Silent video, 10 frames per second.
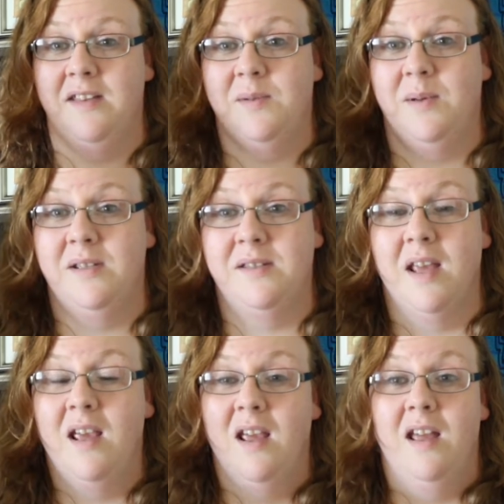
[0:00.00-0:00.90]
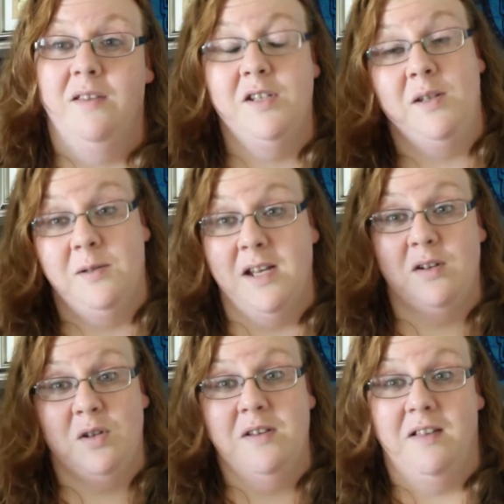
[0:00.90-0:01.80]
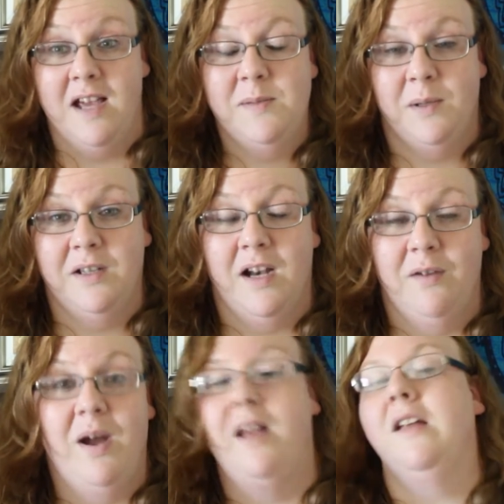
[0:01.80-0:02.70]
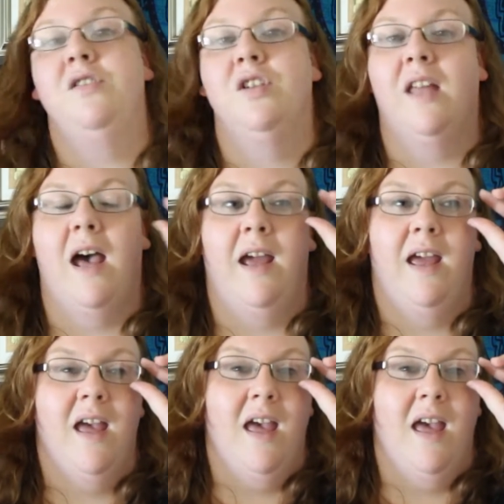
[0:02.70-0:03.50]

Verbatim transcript: This was, this was actually the last book that I read in July